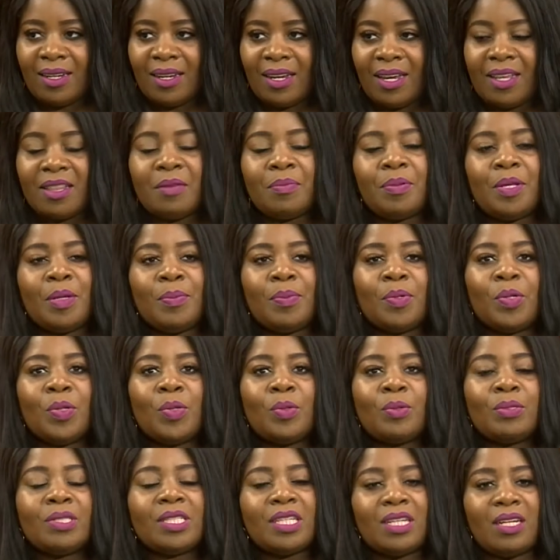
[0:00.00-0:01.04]
and the people
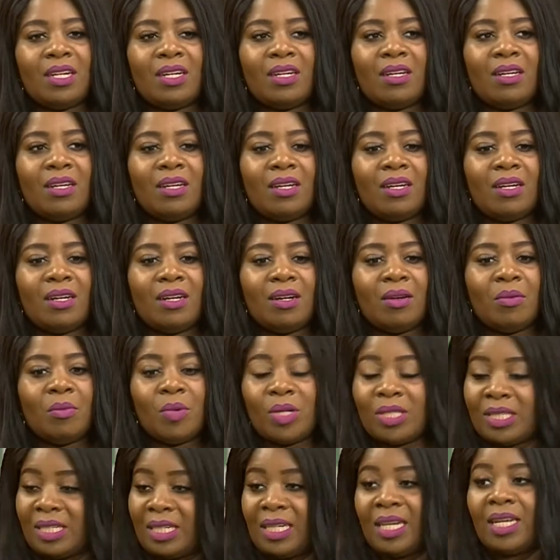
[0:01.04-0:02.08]
who didn't
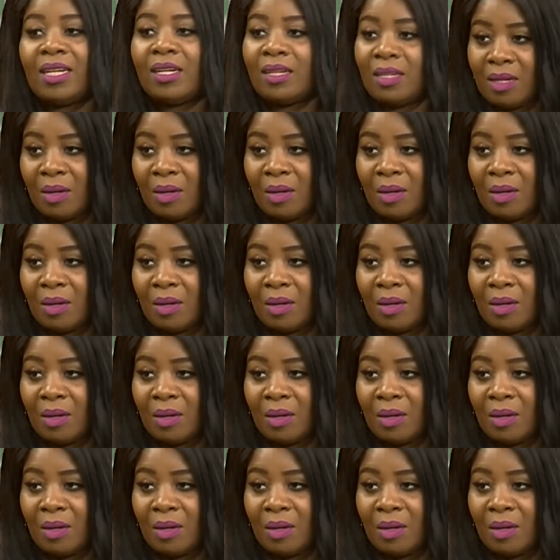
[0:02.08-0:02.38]
want to get it